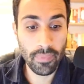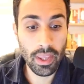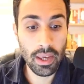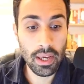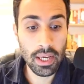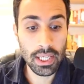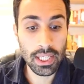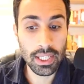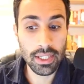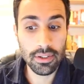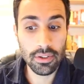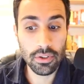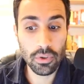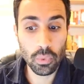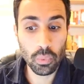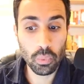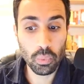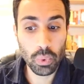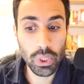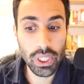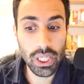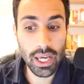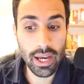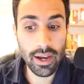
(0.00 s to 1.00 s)
Here
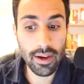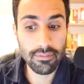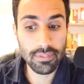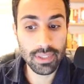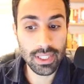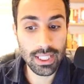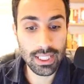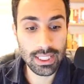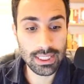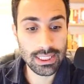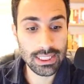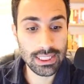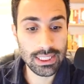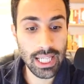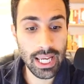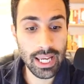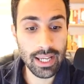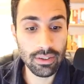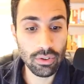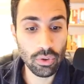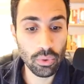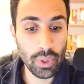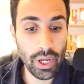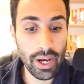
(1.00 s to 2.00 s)
we have the
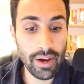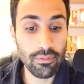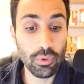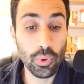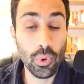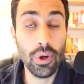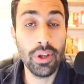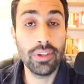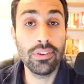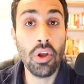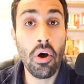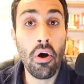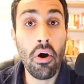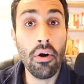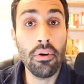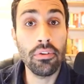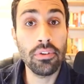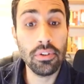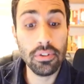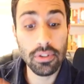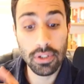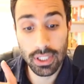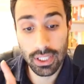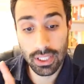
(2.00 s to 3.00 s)
sand, gravel, and other,